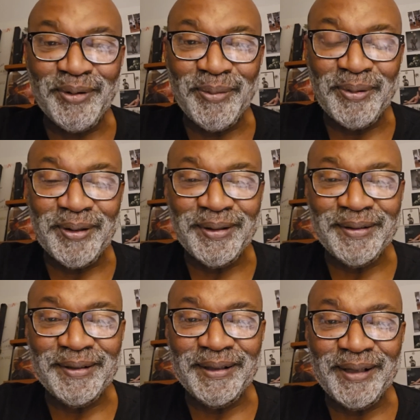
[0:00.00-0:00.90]
warmer in
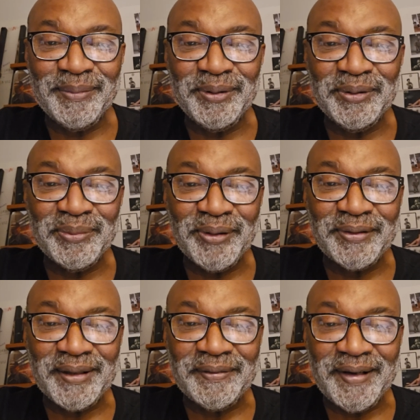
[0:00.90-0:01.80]
the city, I'll be doing more
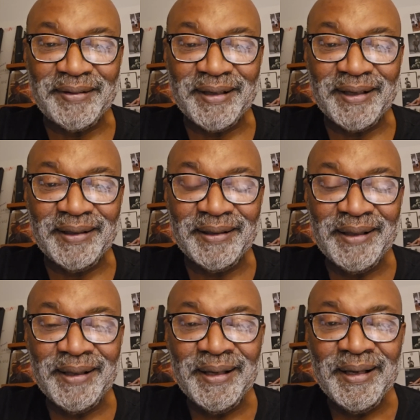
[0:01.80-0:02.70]
stuff outside.
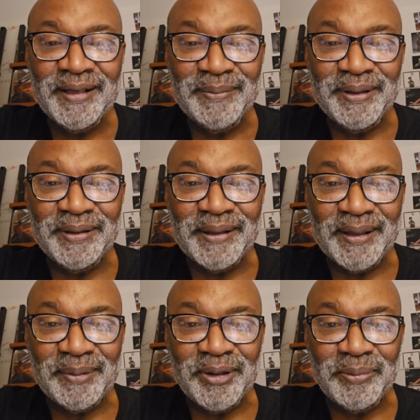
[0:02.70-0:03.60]
In the
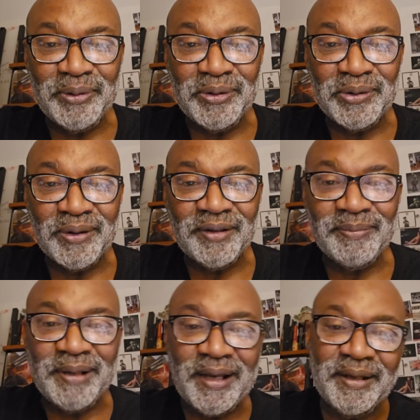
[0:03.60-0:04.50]
meantime, I hope you enjoy
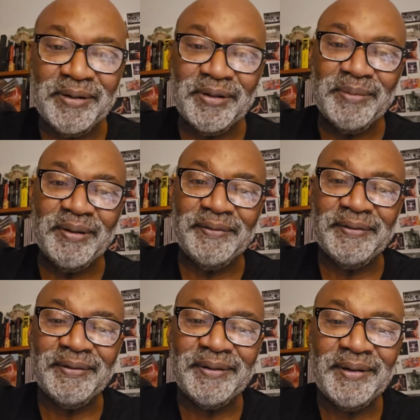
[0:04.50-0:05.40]
this Black History
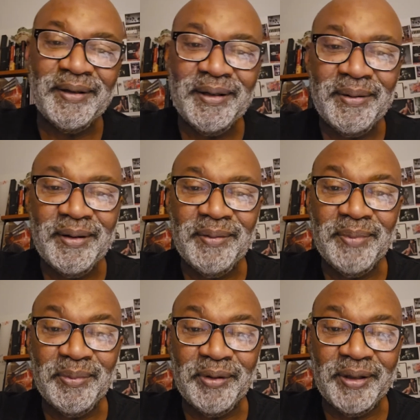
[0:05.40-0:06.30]
Month
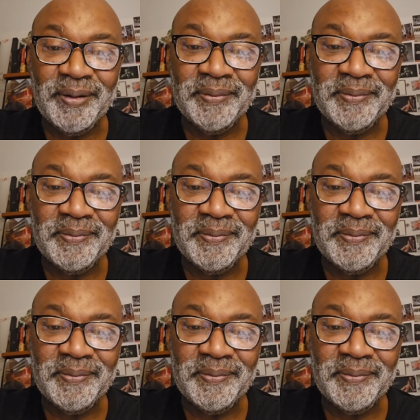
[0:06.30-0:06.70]
memory.